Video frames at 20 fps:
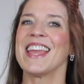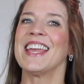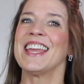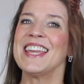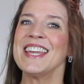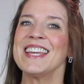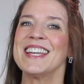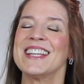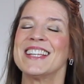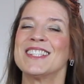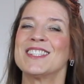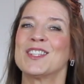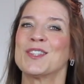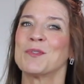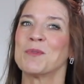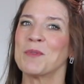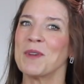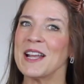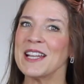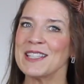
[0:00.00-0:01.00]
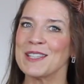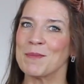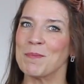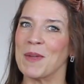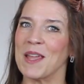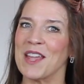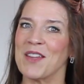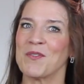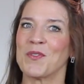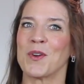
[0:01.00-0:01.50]
is the
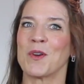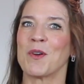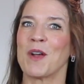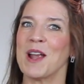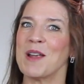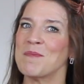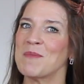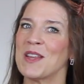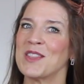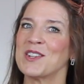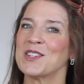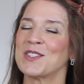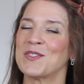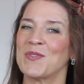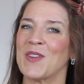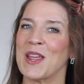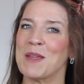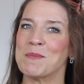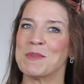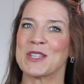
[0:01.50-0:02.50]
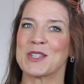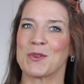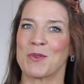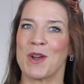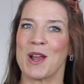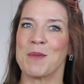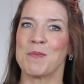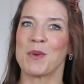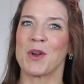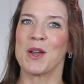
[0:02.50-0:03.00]
recipe for Grandmother's Famous
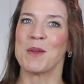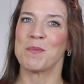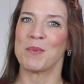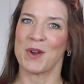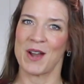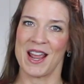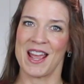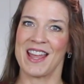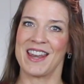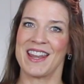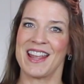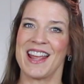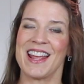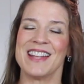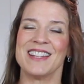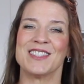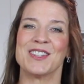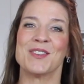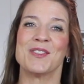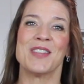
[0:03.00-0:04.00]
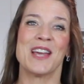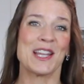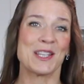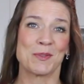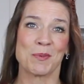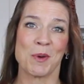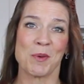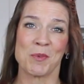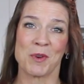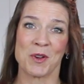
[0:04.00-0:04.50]
Cranberry Bread. And so
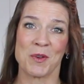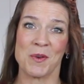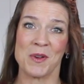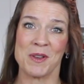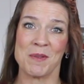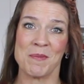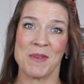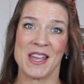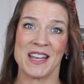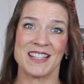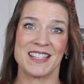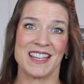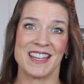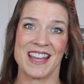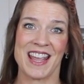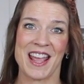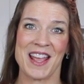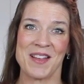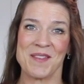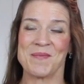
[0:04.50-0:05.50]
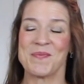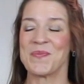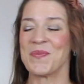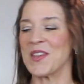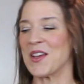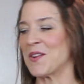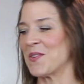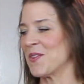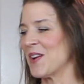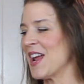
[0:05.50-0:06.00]
that's what we're going to make today.
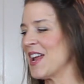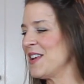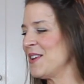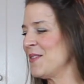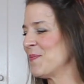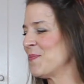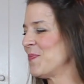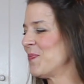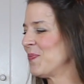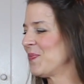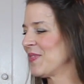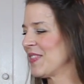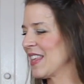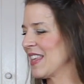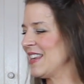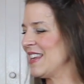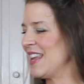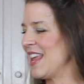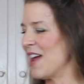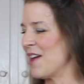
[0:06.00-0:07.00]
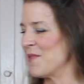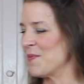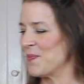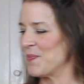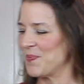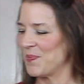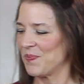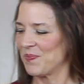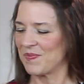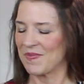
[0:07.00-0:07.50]
All right, now
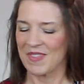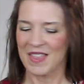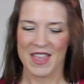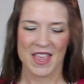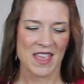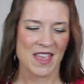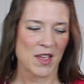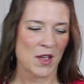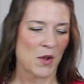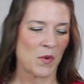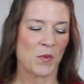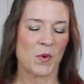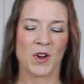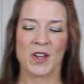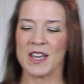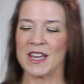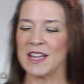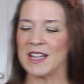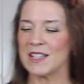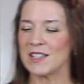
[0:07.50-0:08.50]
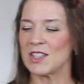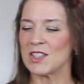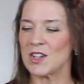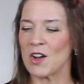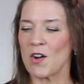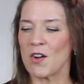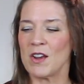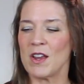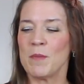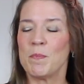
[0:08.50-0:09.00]
we're gonna get
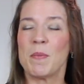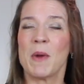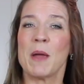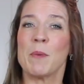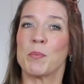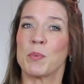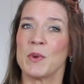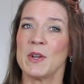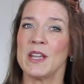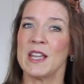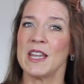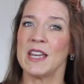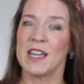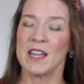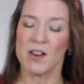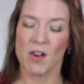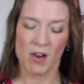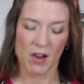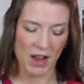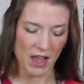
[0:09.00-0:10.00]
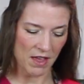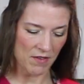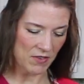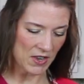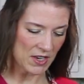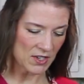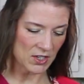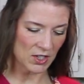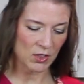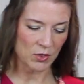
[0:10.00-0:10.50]
started by preheating our
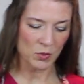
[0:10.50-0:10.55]
oven to